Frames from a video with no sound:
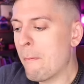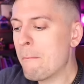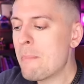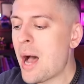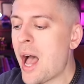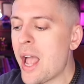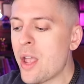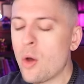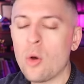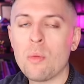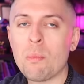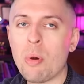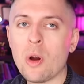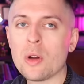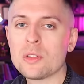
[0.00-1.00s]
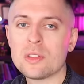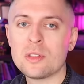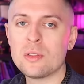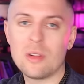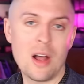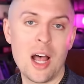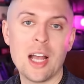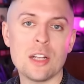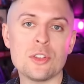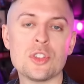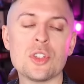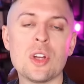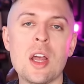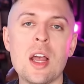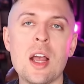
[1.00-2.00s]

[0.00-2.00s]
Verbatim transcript: my own personal hunch,